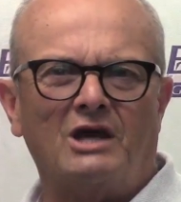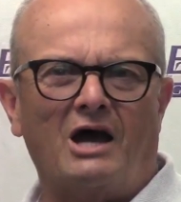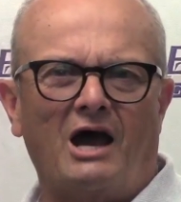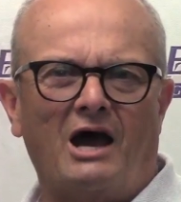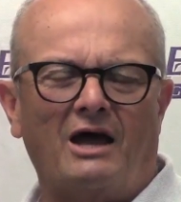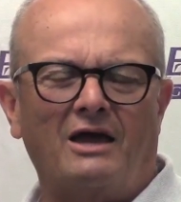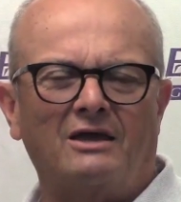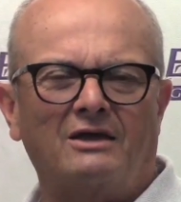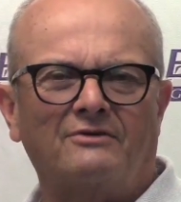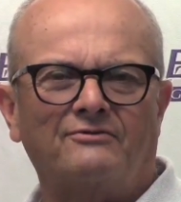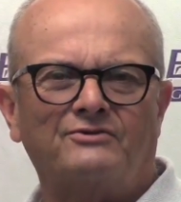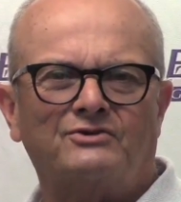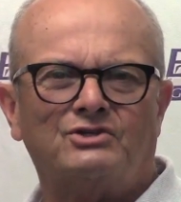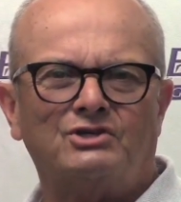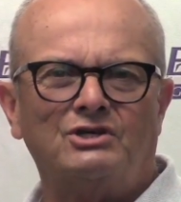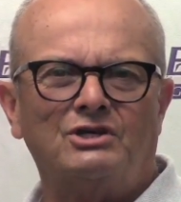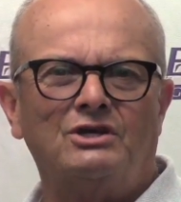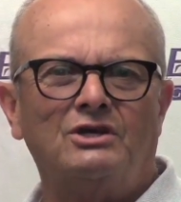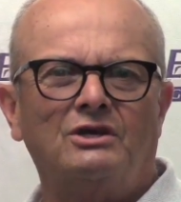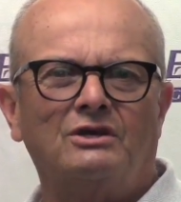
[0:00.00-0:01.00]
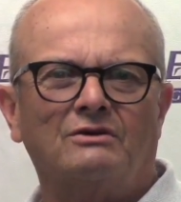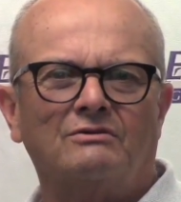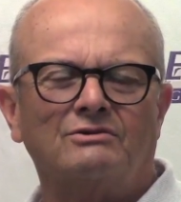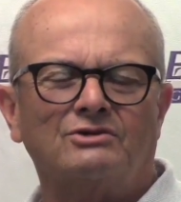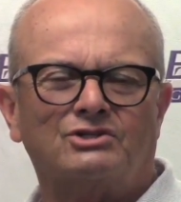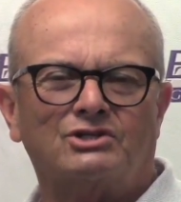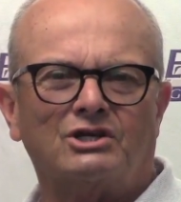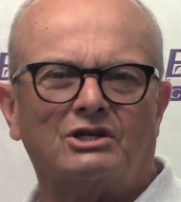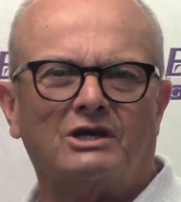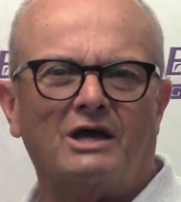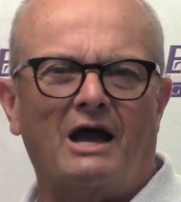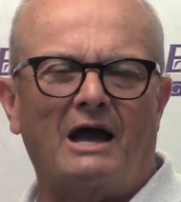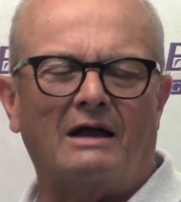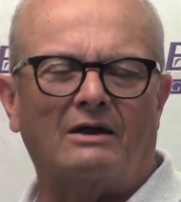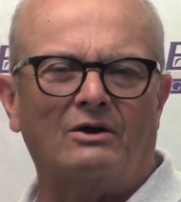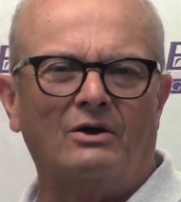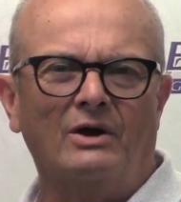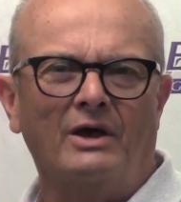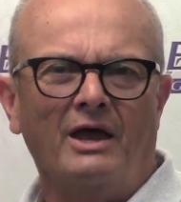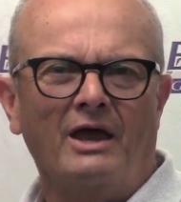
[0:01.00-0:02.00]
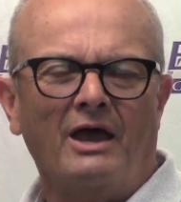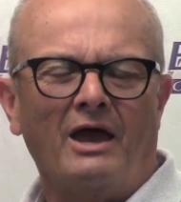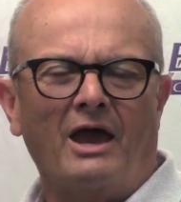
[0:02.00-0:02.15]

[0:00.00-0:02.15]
IFG, here in Chicago.